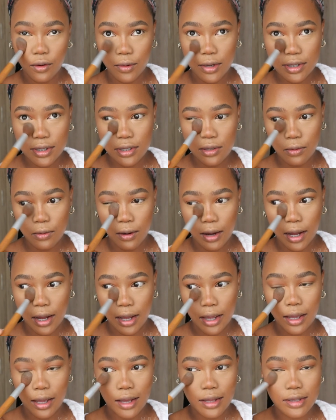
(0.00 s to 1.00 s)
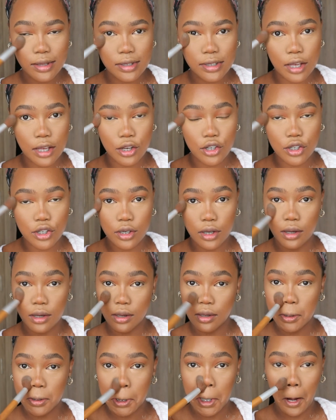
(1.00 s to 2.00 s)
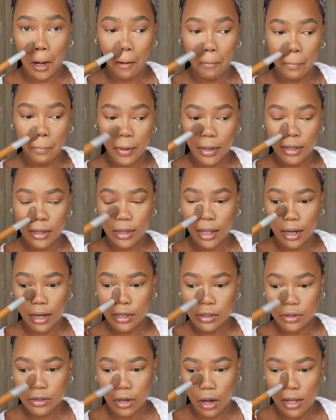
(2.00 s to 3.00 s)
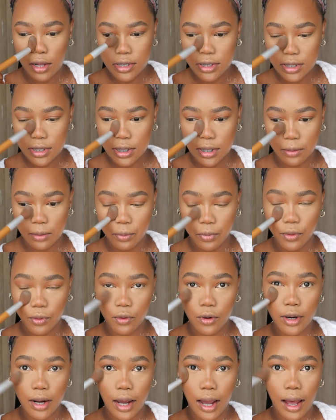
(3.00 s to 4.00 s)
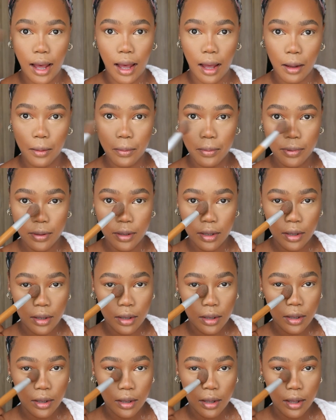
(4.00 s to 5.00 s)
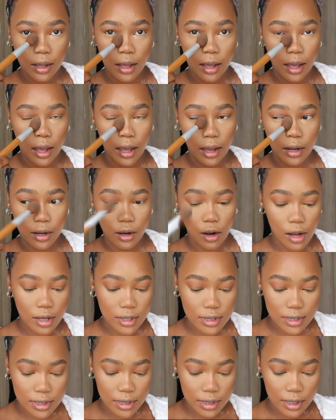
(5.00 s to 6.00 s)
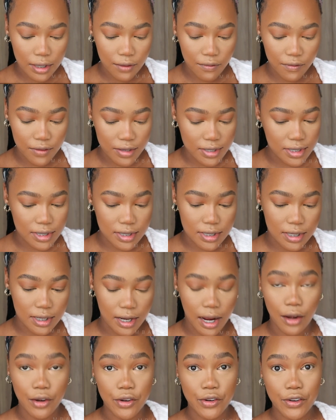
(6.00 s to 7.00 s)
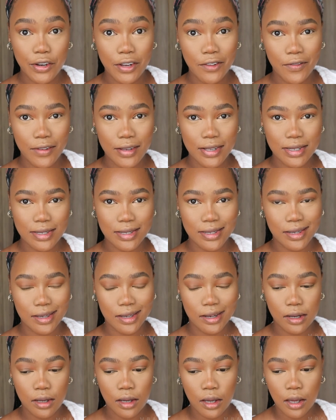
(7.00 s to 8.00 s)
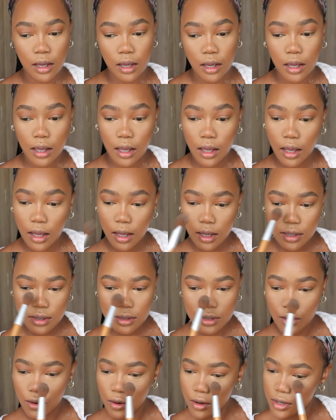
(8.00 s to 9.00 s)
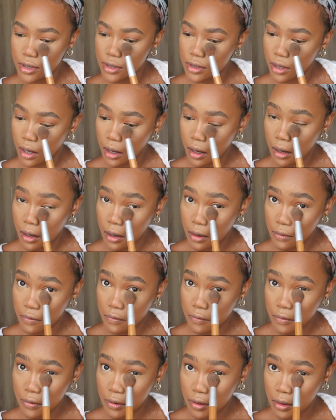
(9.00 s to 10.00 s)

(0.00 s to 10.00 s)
reason why it's such a topic that is constantly brought up and constantly visited and revisited is because of